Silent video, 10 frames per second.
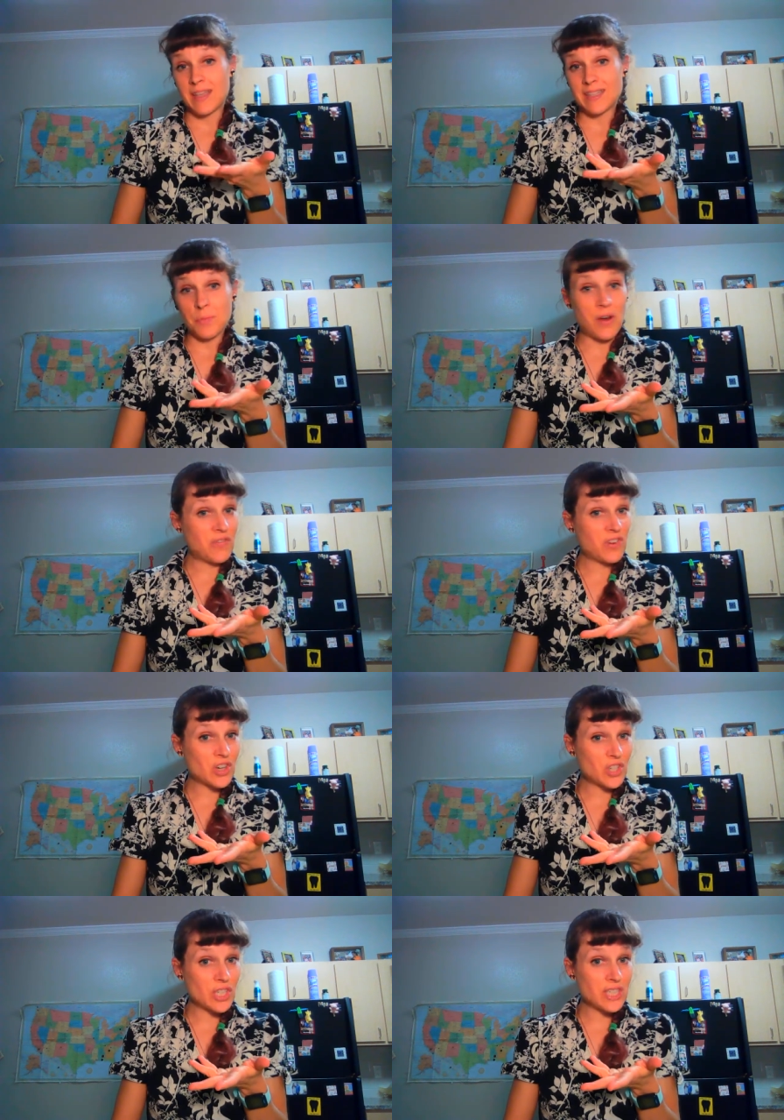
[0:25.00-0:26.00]
is it right for
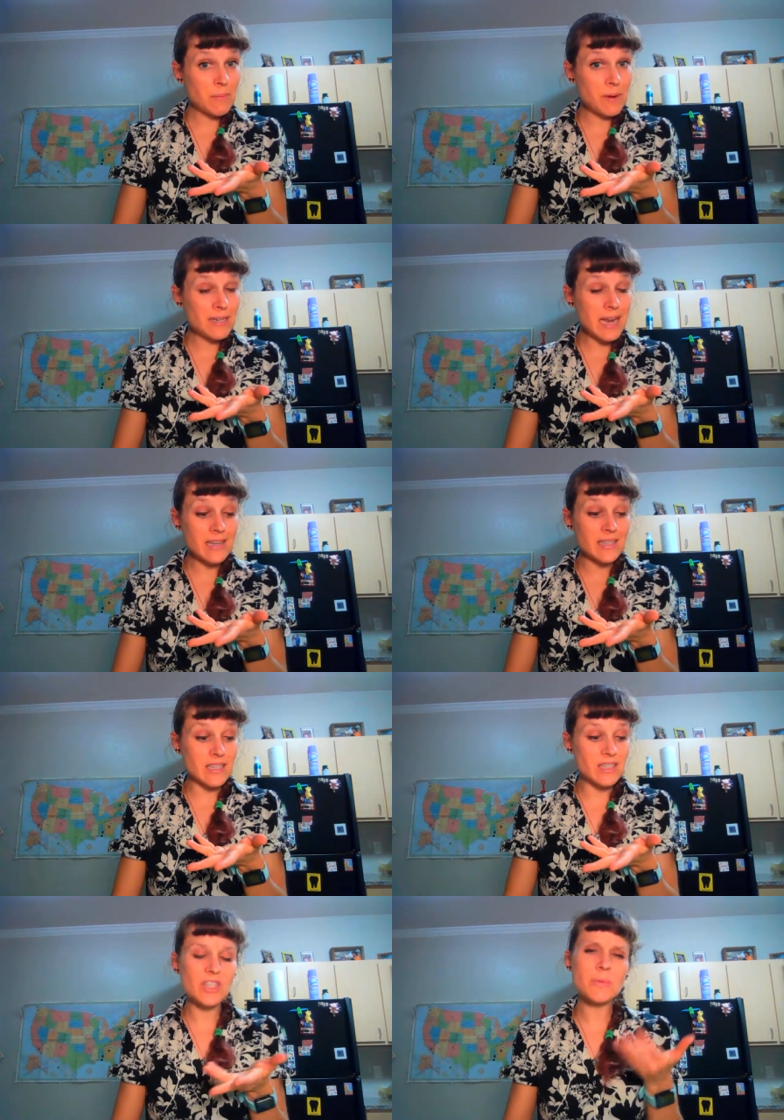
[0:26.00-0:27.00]
Christians to pay
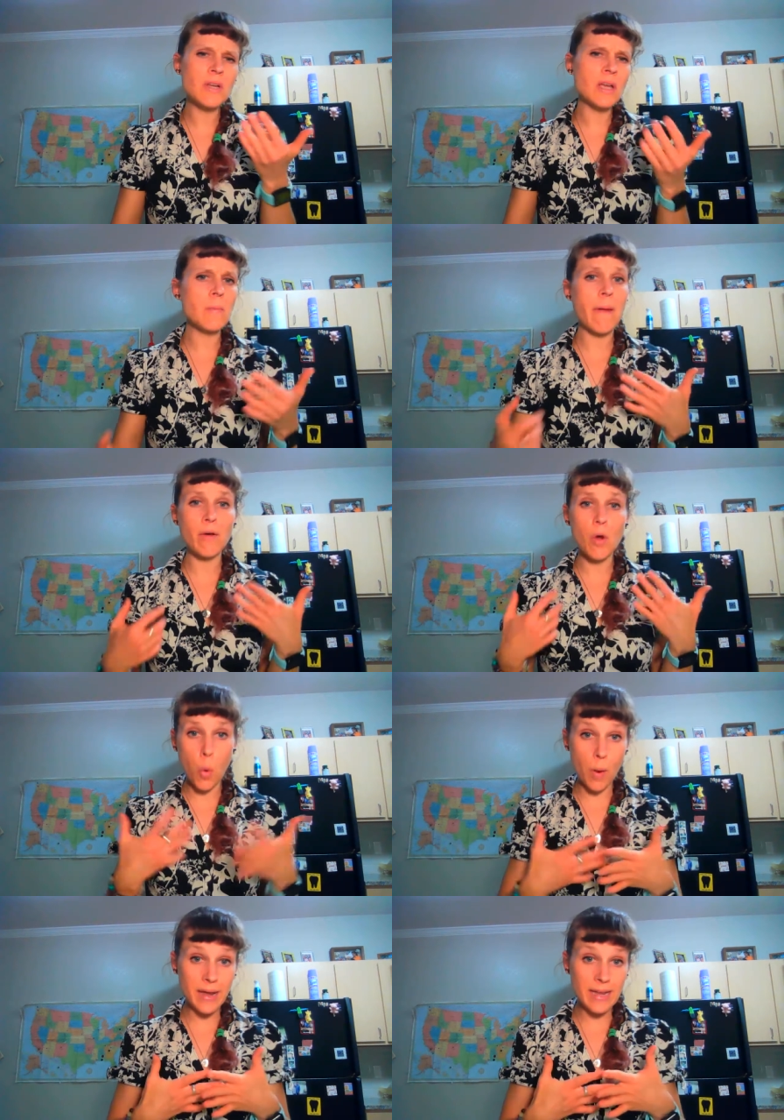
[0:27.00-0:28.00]
taxes? So we're talking about
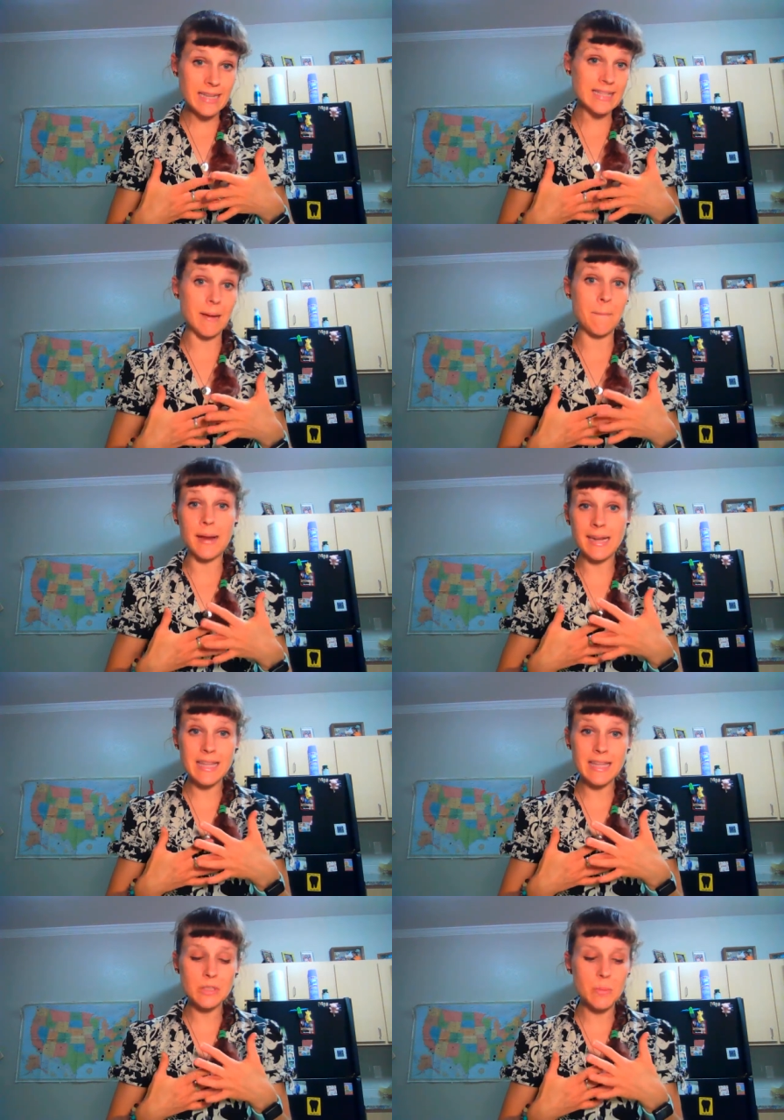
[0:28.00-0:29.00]
coins and
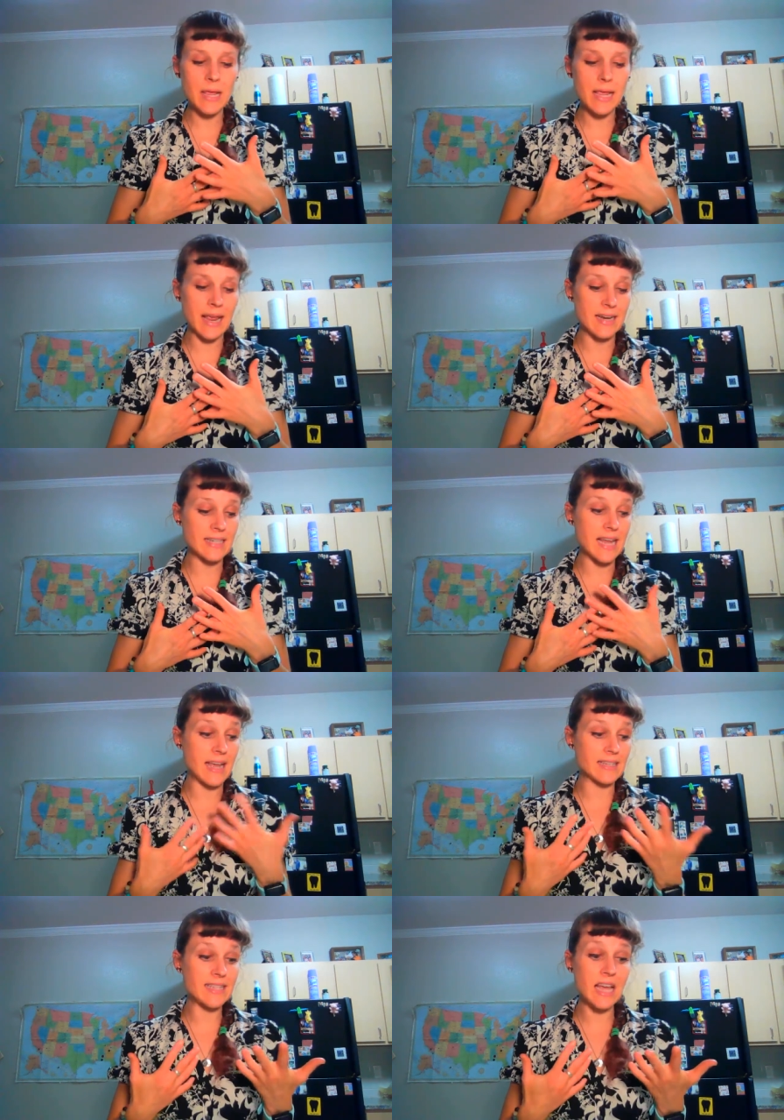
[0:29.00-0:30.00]
money this week, and
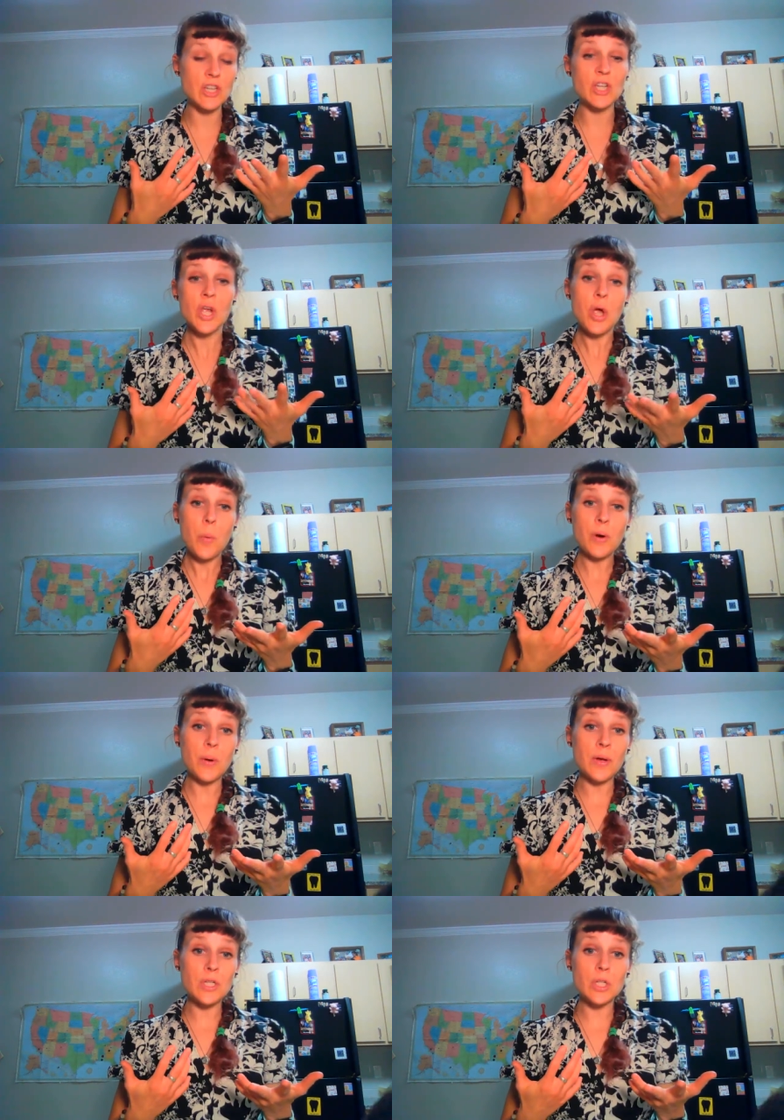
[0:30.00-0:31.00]
as such, we're
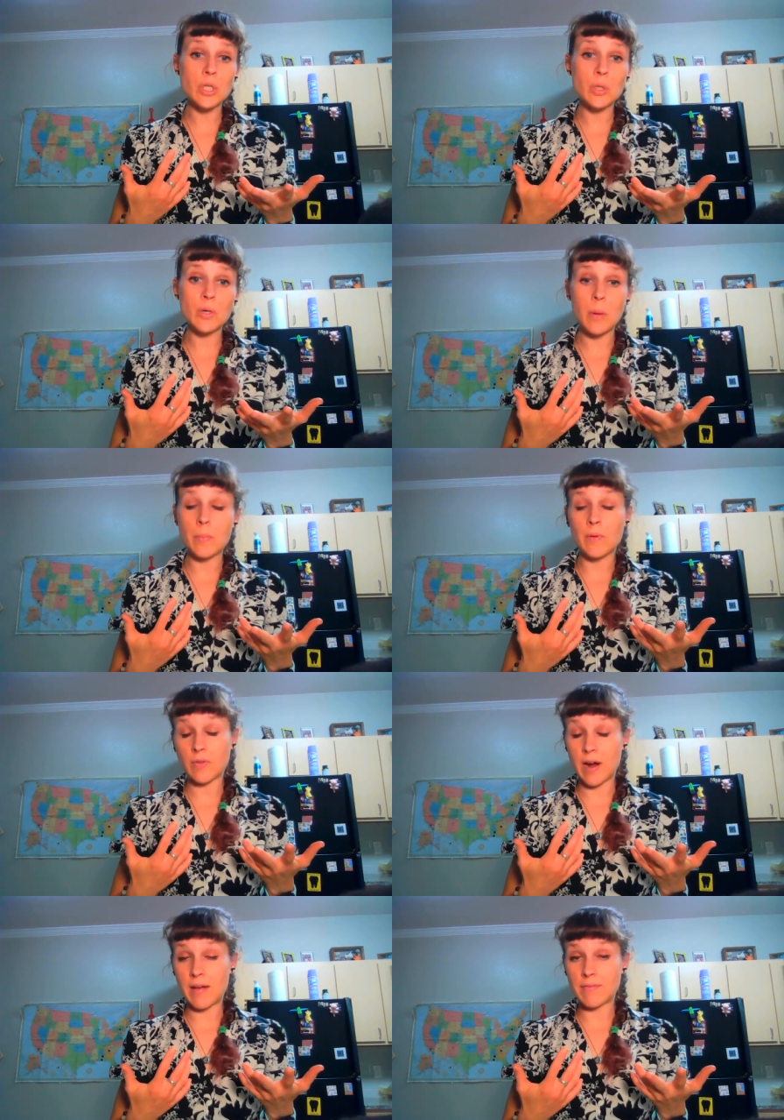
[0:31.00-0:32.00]
going to do a couple
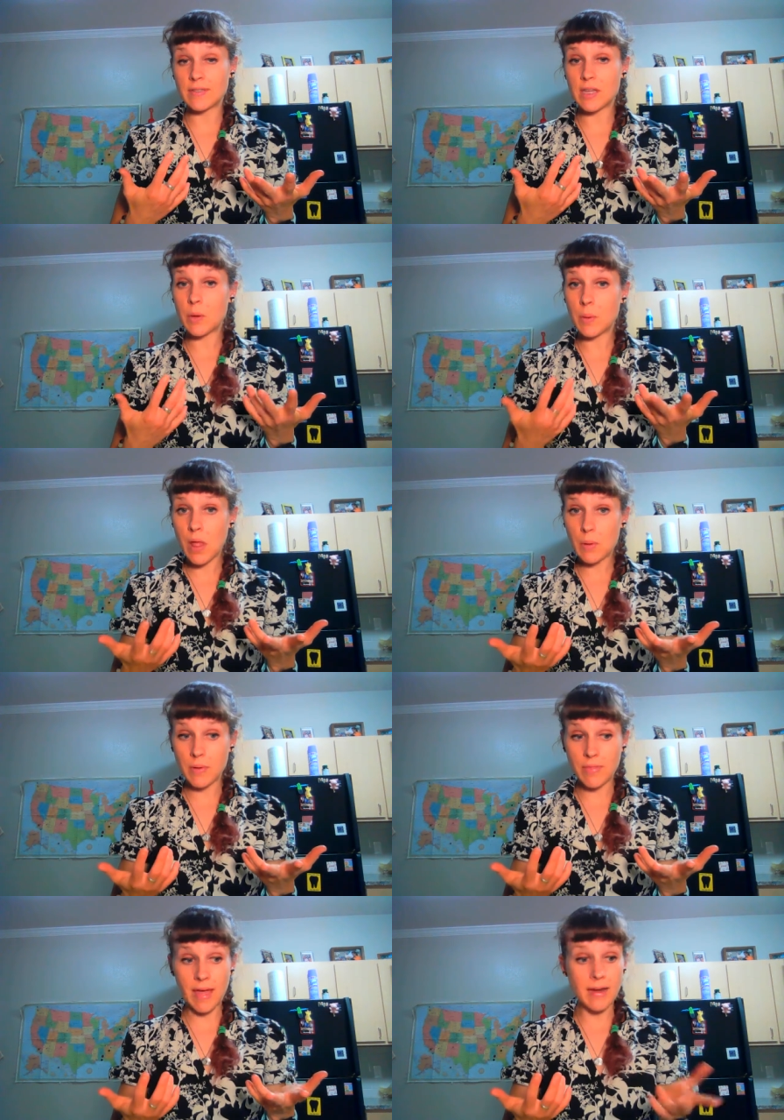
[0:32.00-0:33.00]
of crafts that go along
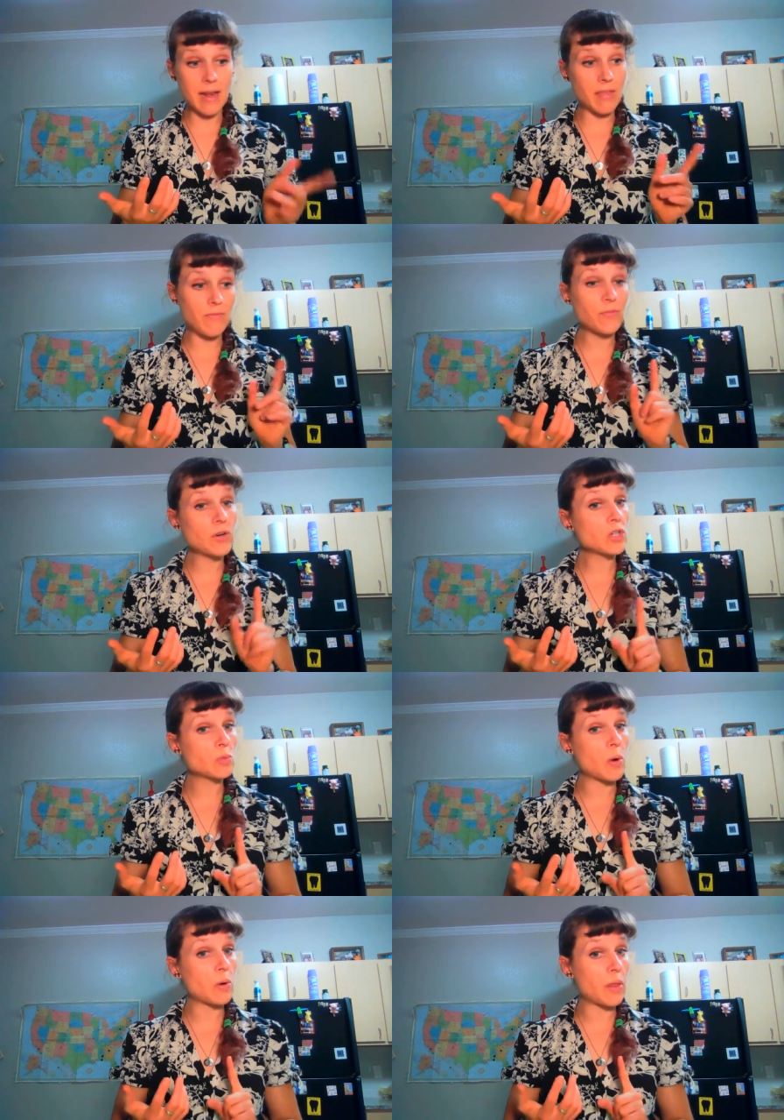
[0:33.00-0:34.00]
with that. Now, the
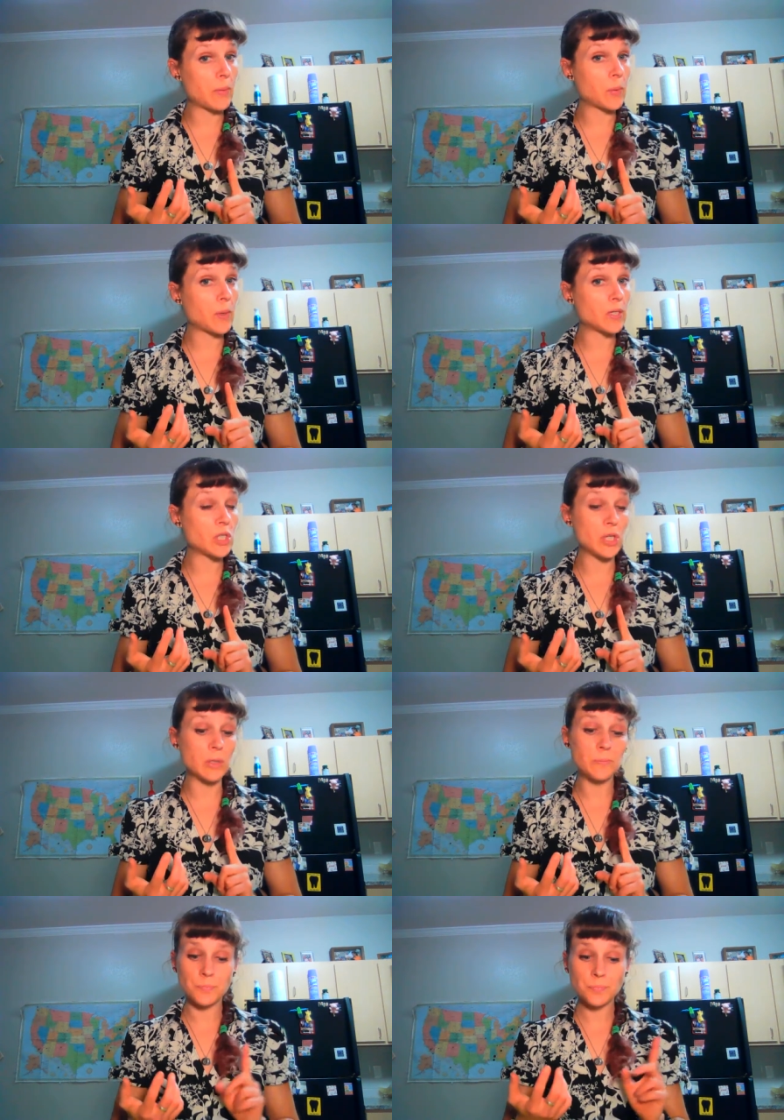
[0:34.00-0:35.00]
first one that we're going to
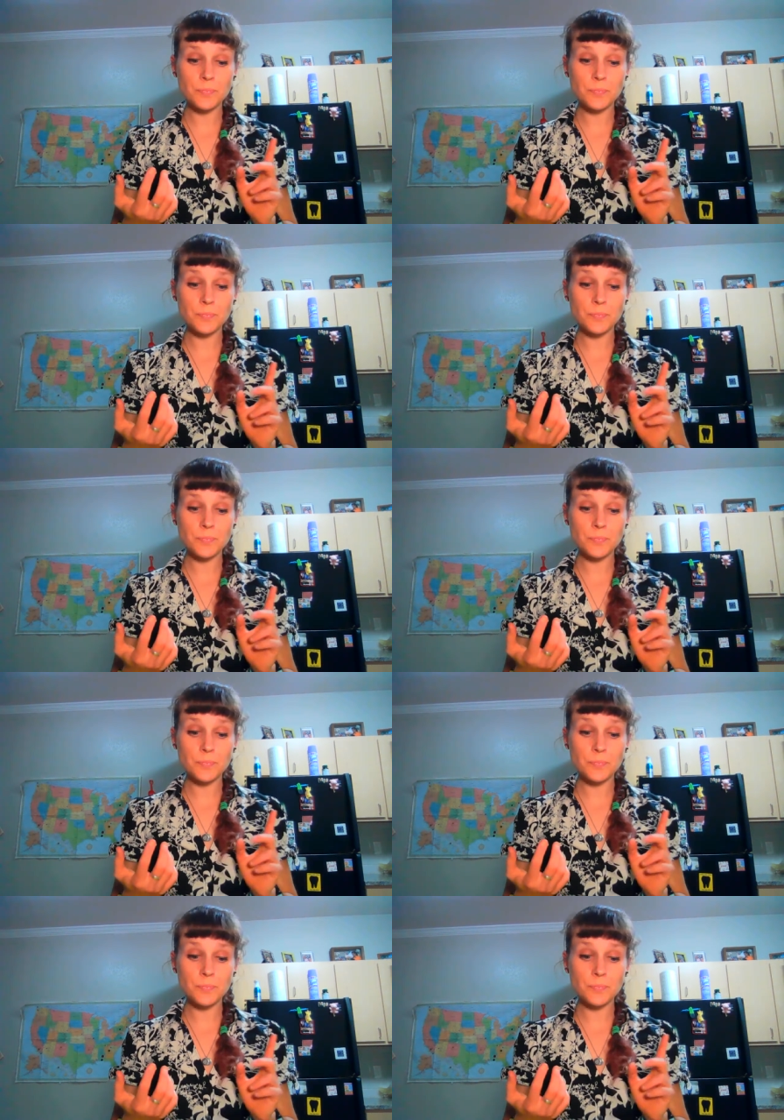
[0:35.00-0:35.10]
do